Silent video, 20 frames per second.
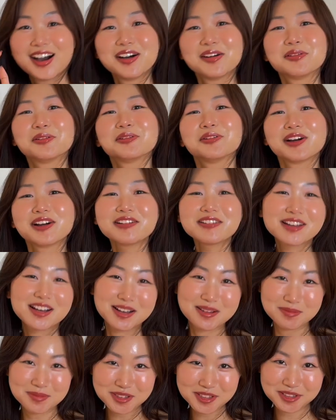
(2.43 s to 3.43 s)

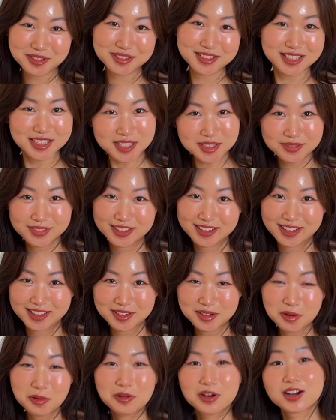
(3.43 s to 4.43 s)
Welcome to this
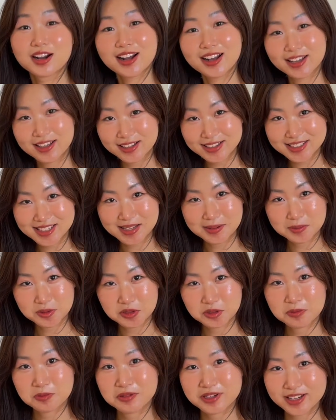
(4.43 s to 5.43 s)
video where I attempt
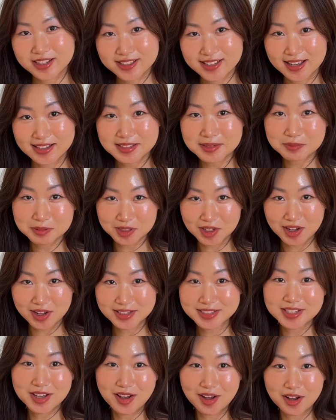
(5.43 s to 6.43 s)
to break down the
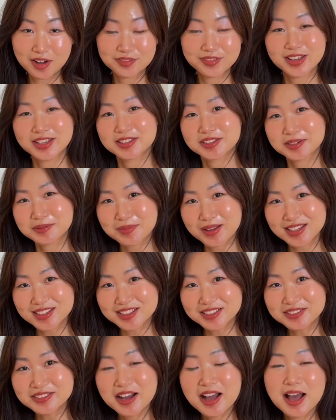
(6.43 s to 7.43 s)
plot of
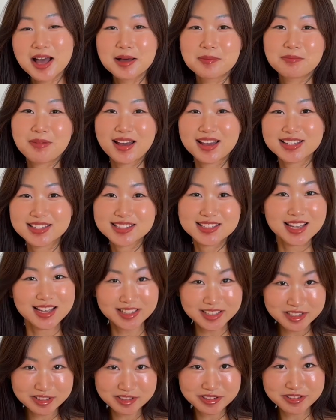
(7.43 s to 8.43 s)
Intermezzo by
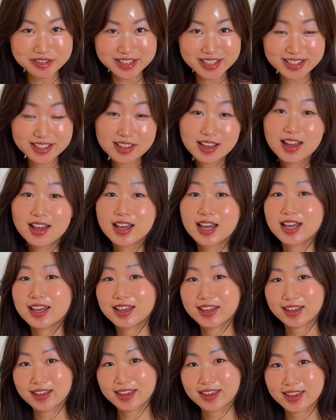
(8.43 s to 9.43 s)
Sally Rooney,
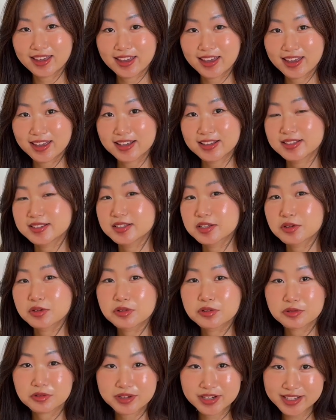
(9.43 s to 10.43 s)
aka the
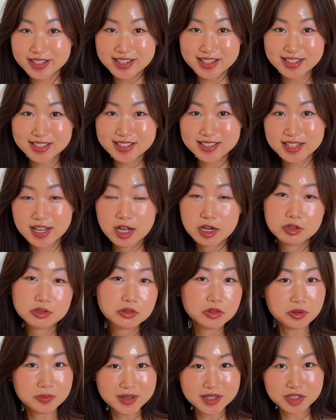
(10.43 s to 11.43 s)
greatest
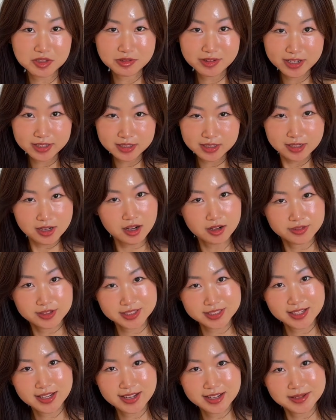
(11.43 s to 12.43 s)
romance writer of our
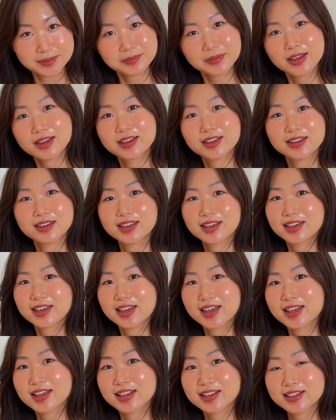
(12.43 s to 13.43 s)
time,
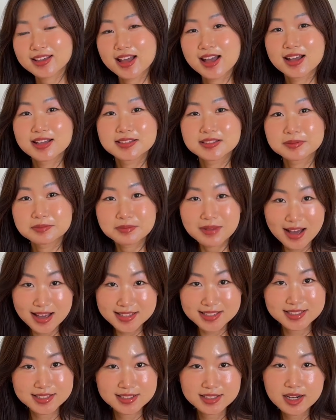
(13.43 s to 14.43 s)
aka the
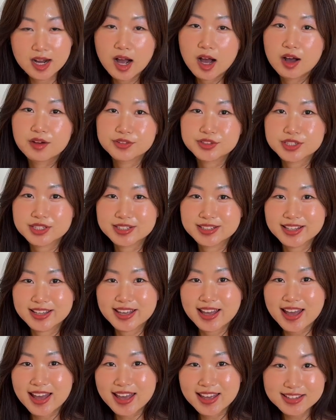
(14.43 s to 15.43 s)
master of turning
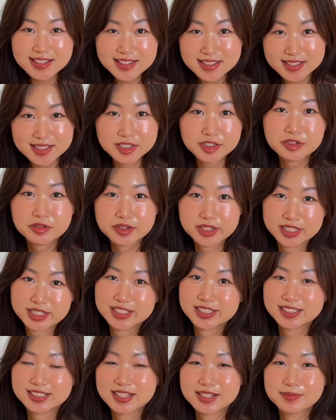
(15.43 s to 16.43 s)
any
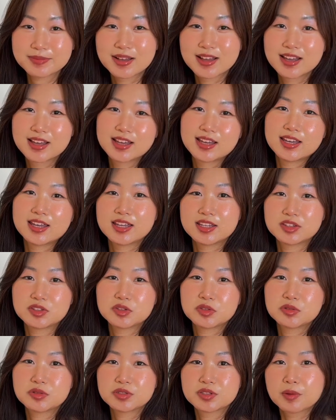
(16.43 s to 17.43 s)
situationship
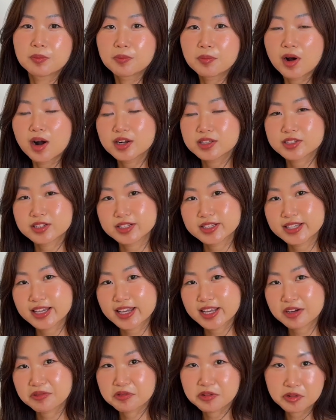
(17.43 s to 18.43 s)
into the modern
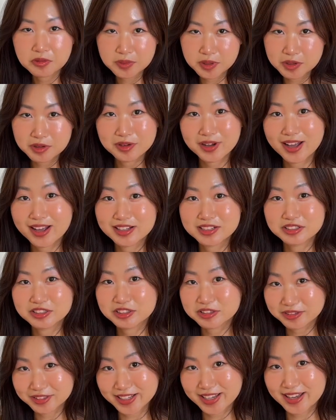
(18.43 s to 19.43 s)
day Romeo and
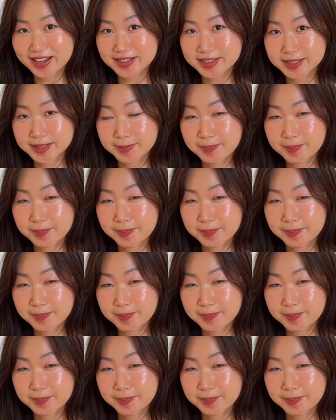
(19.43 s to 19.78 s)
Juliet.